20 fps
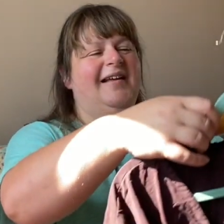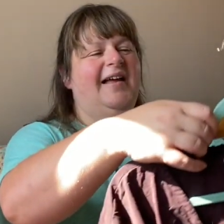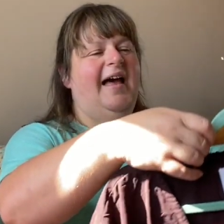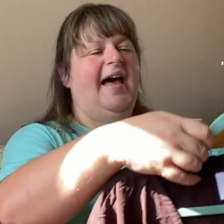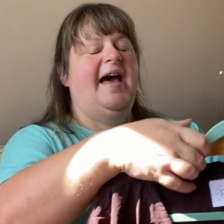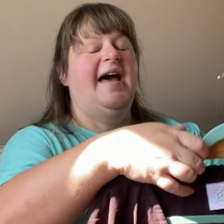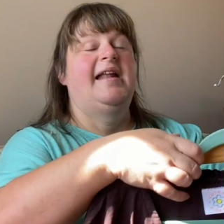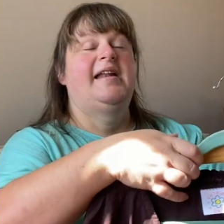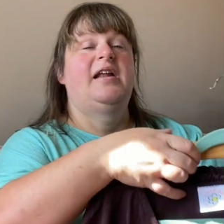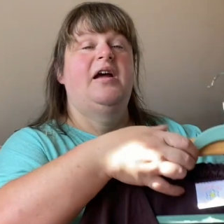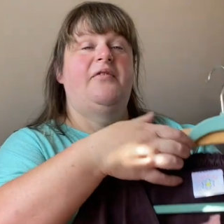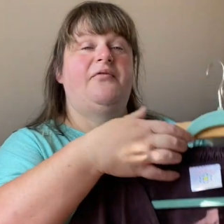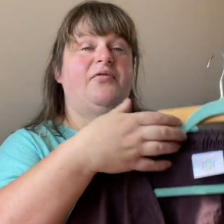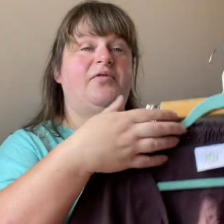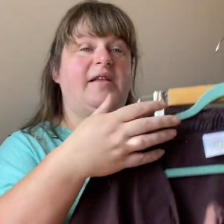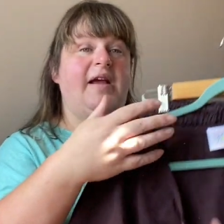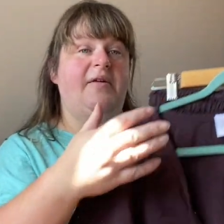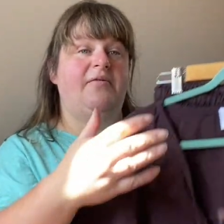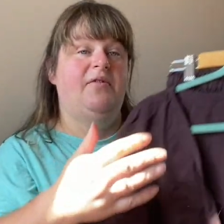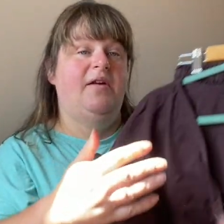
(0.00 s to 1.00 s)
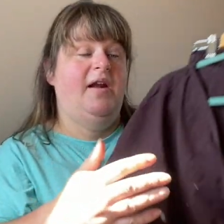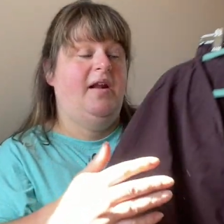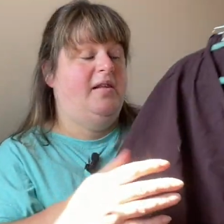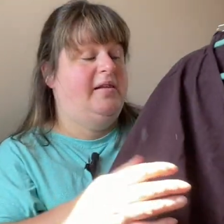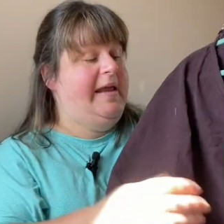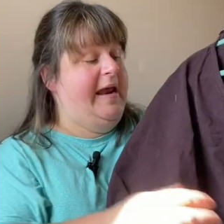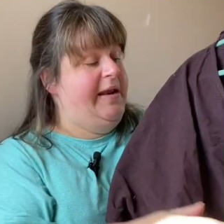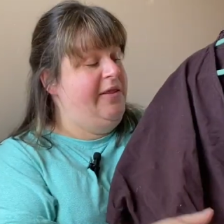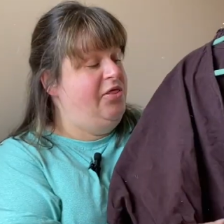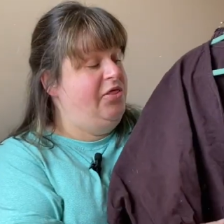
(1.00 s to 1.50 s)
And I've definitely
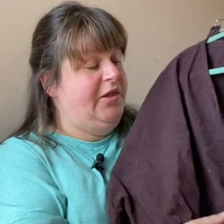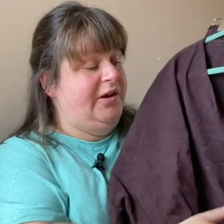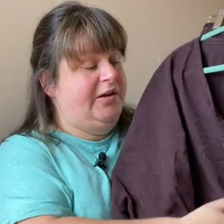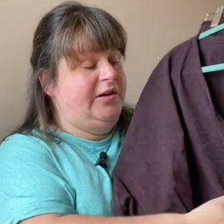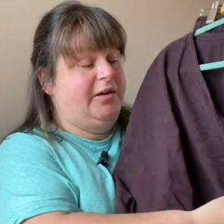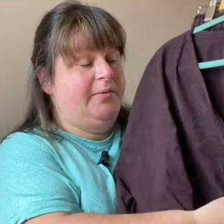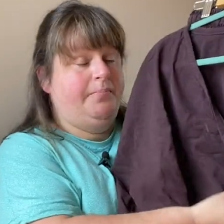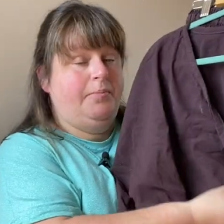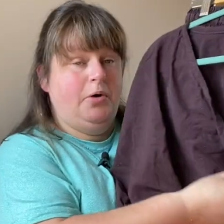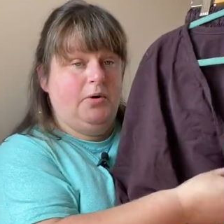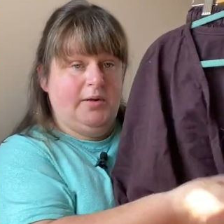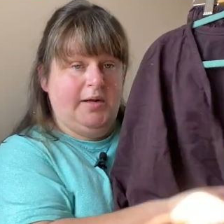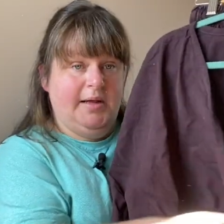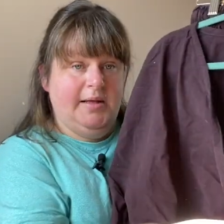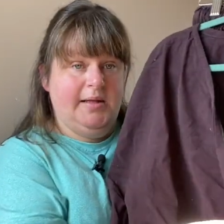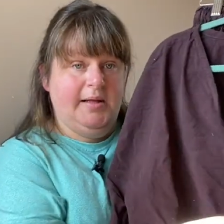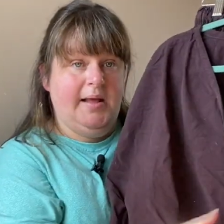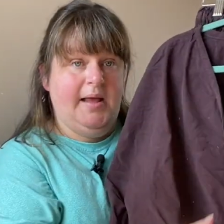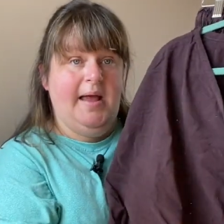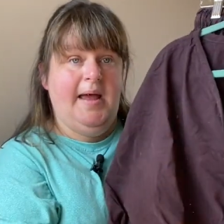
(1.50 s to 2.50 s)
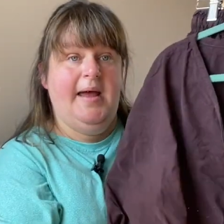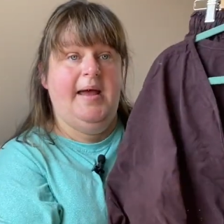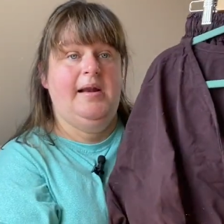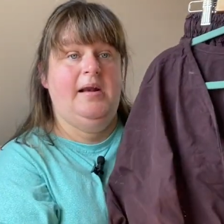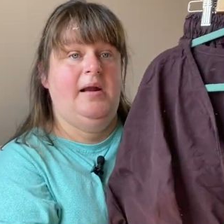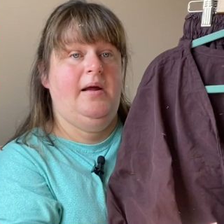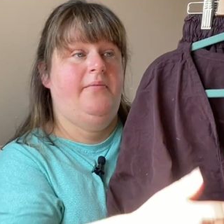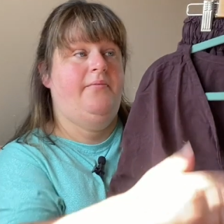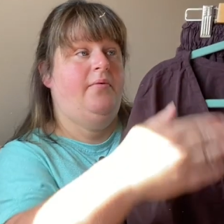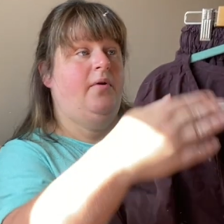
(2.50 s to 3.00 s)
lengthened the bodice,
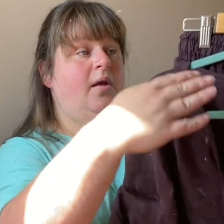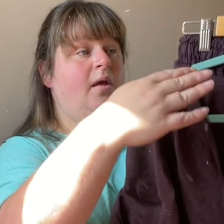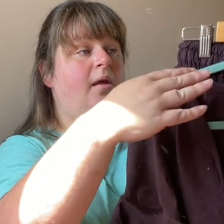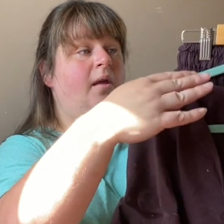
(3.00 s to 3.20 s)
and I've